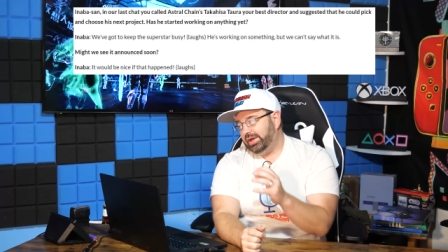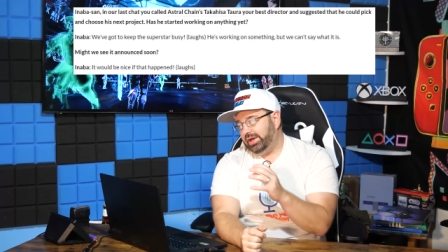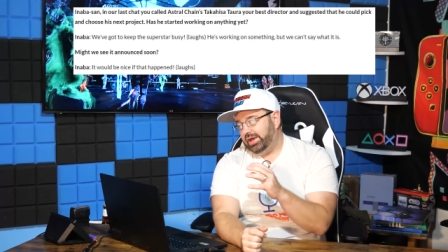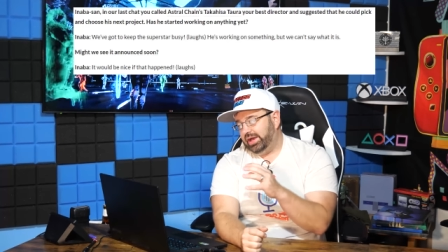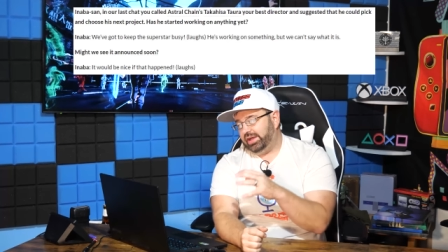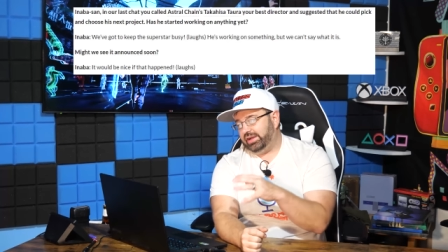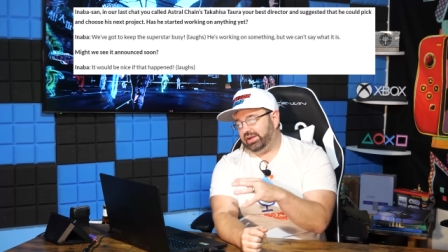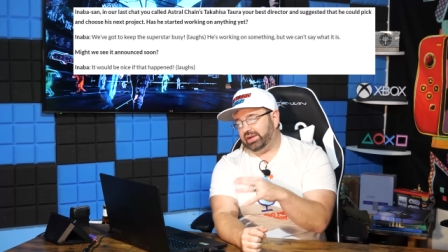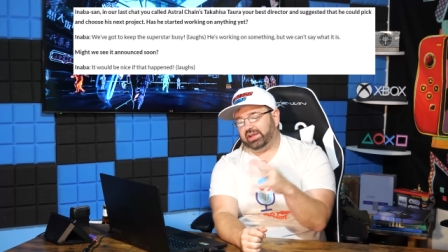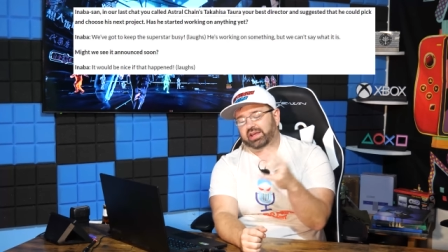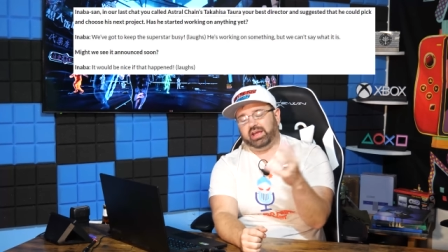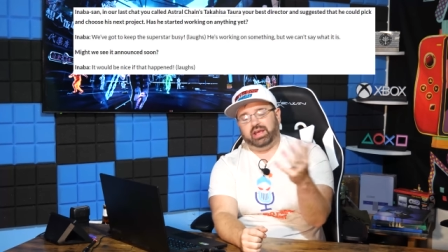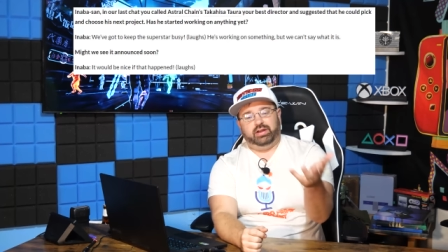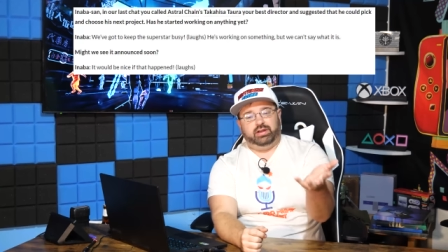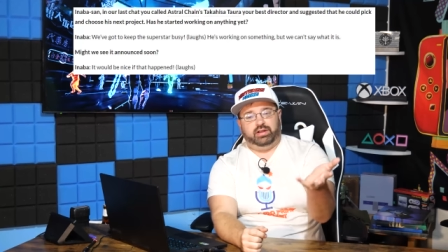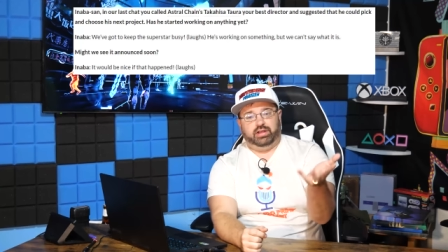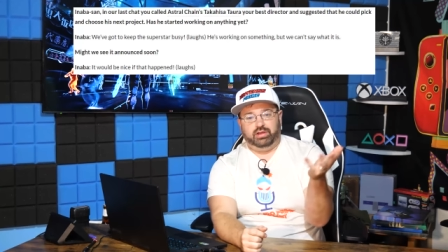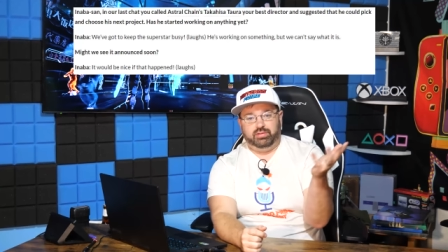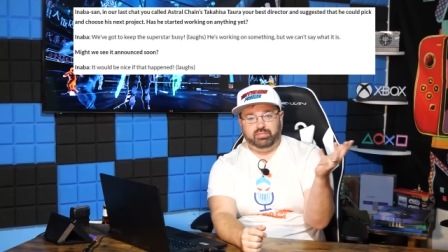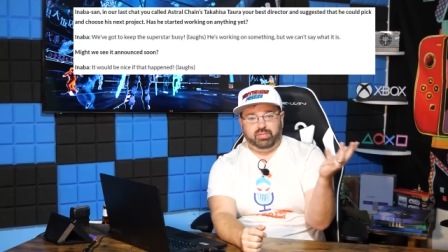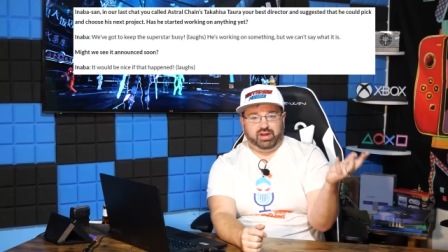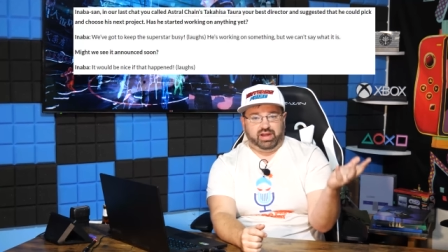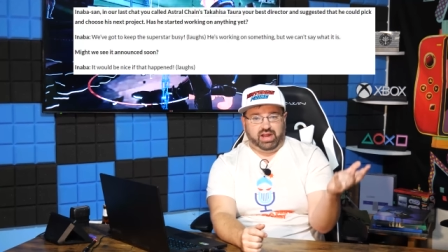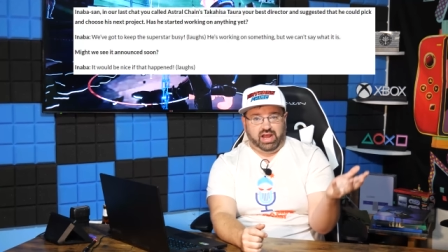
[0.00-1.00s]
And again,
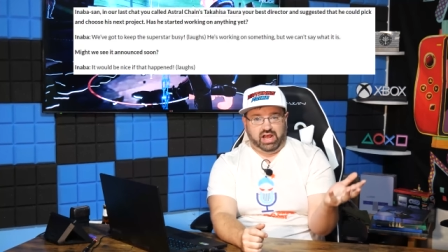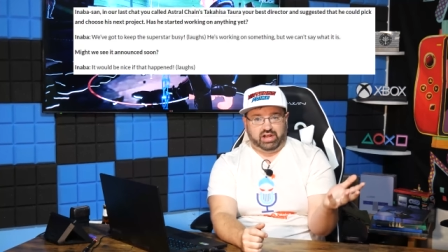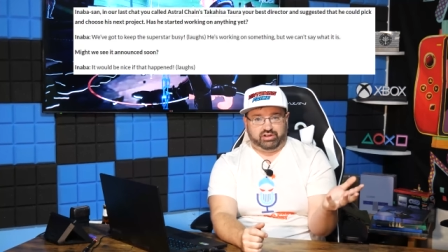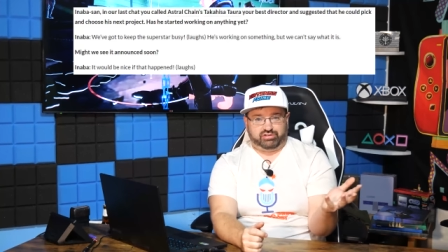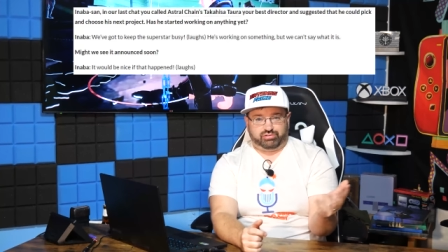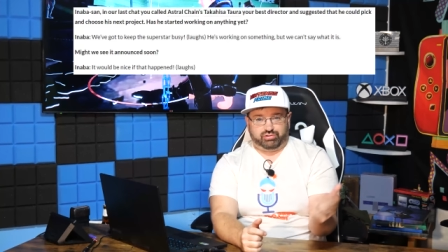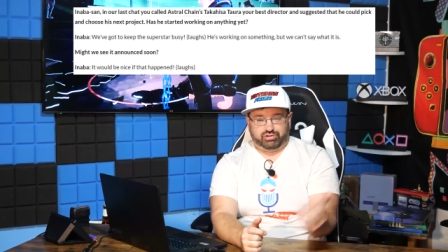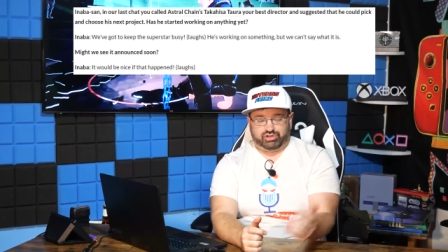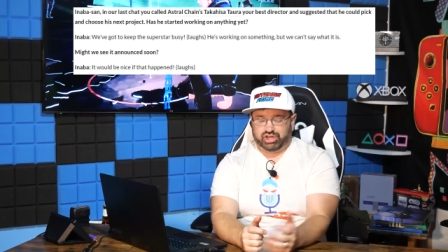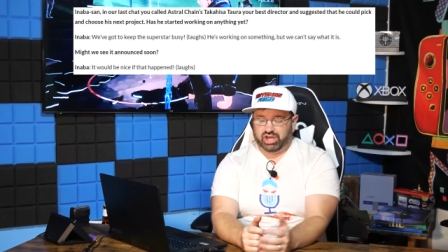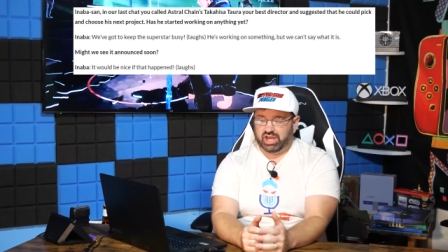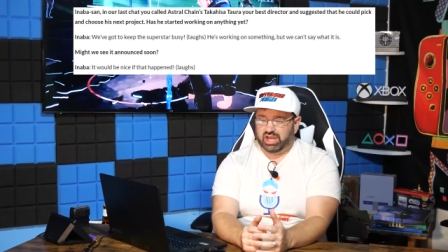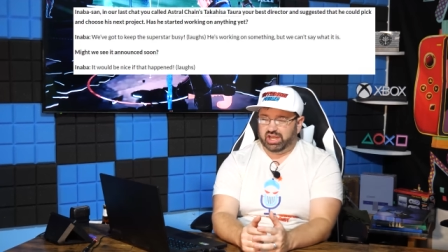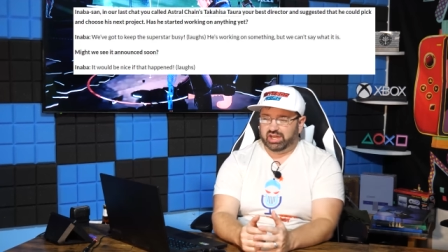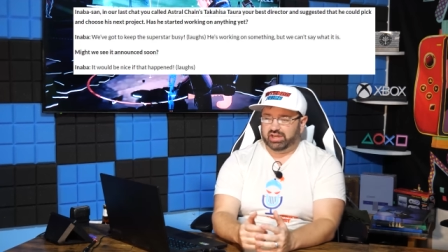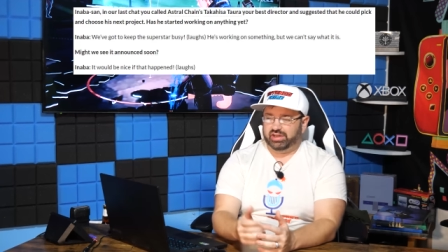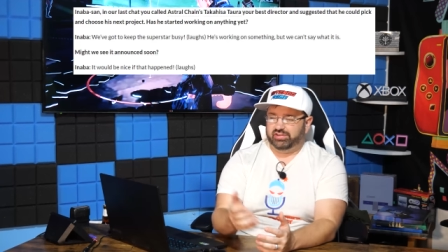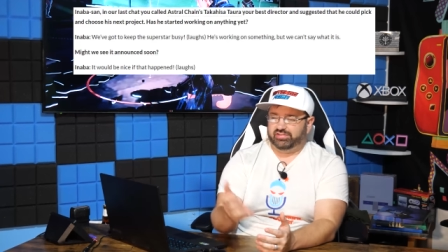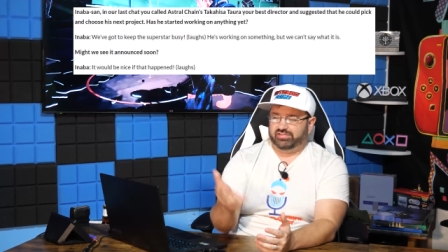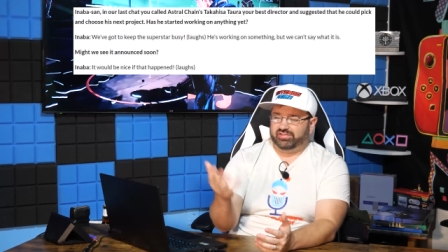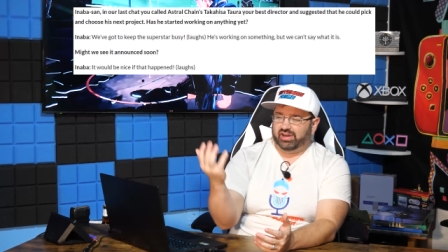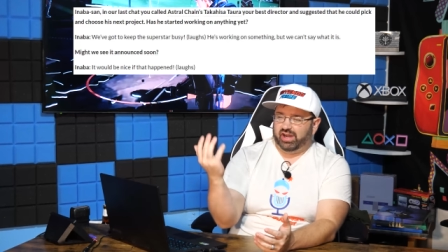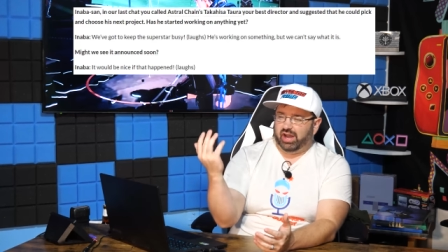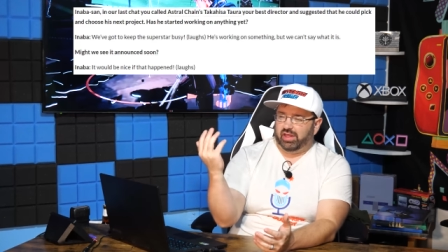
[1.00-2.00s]
he made an Astral Chain.
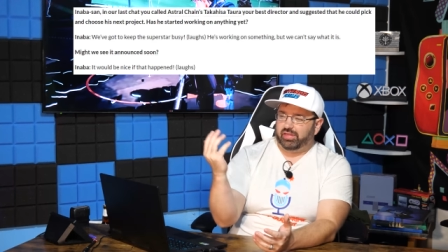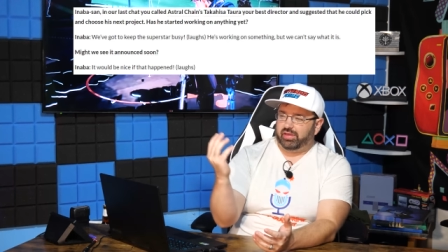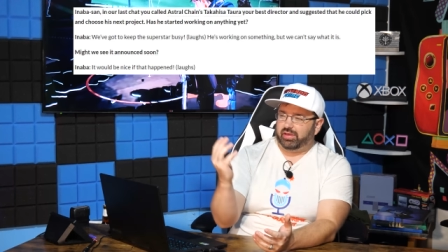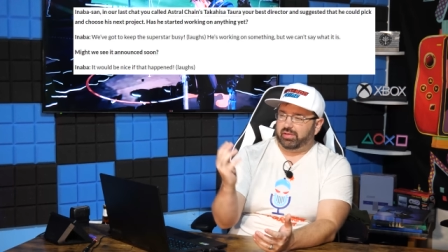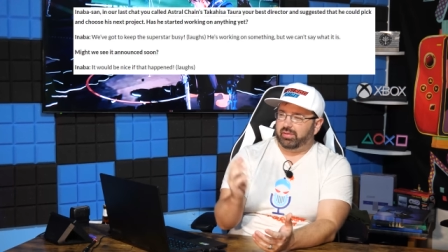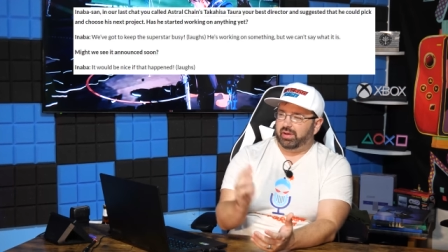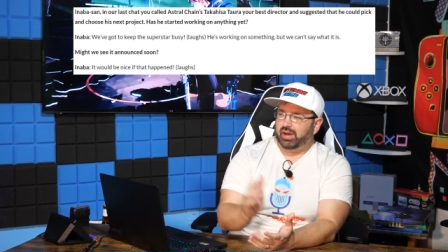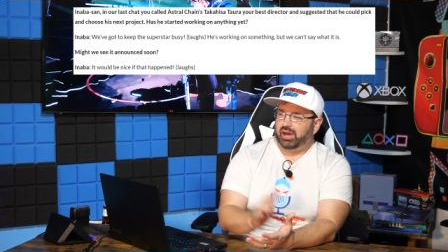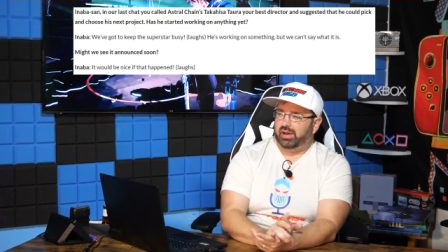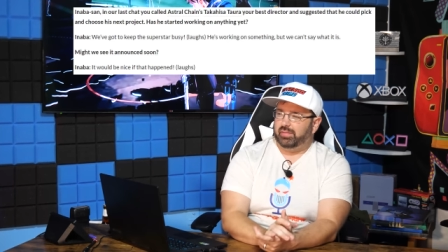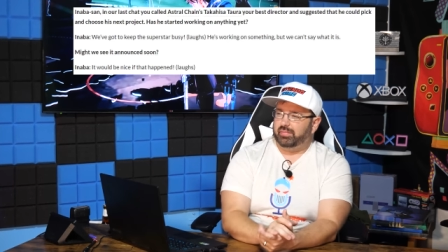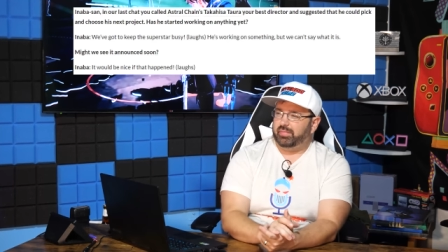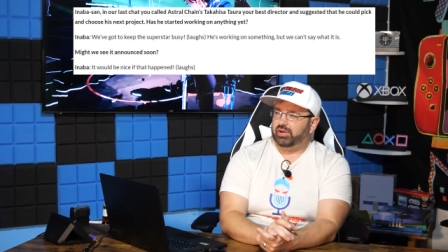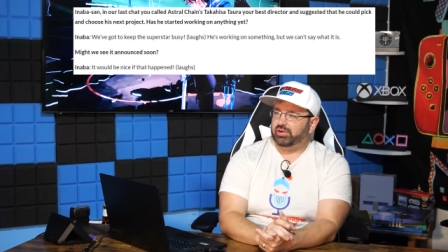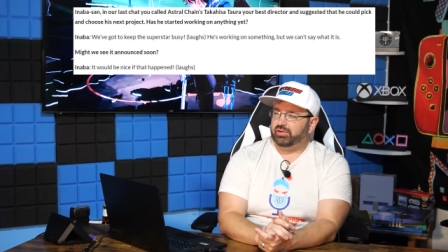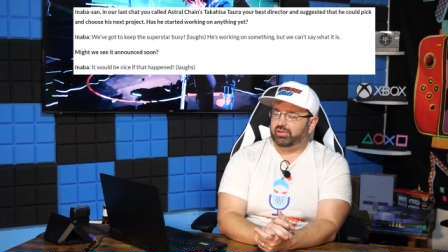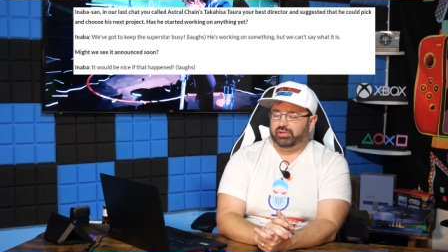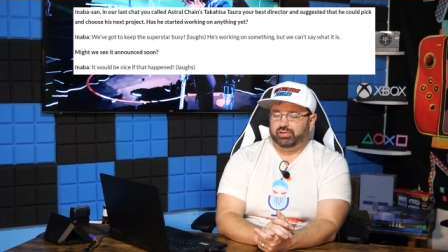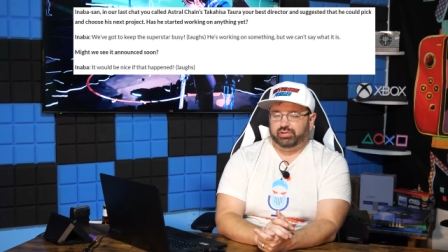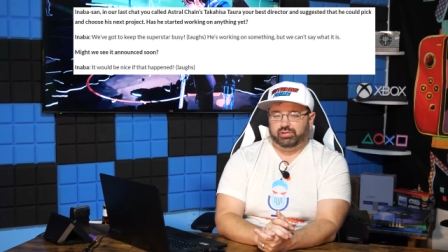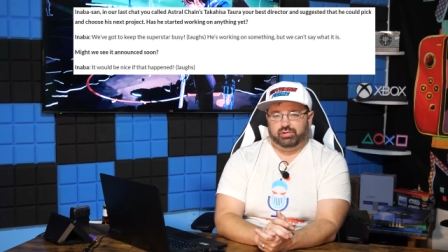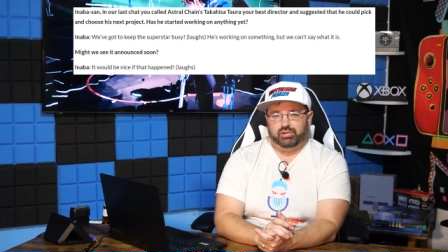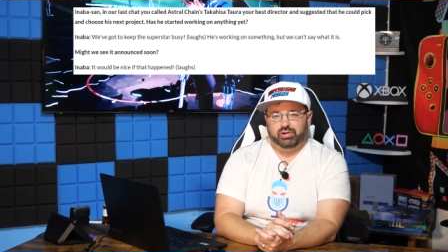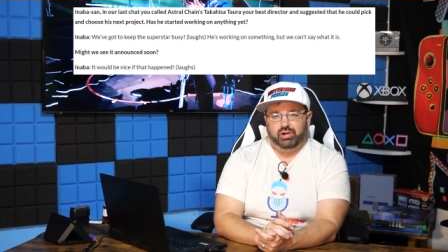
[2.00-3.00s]
He's done, I think, uh, Metal
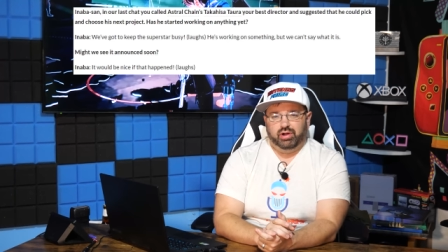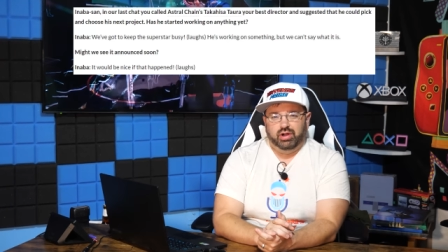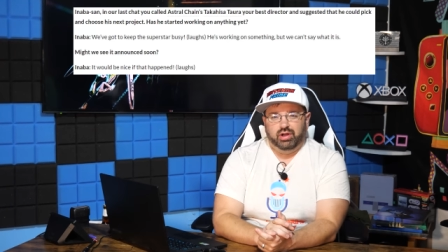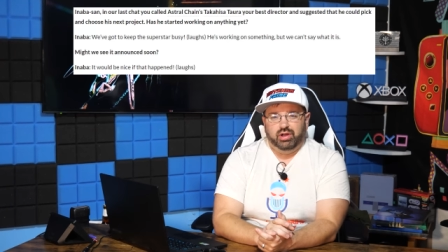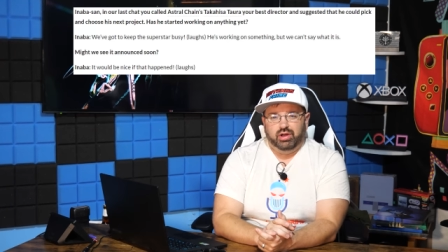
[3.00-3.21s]
Gear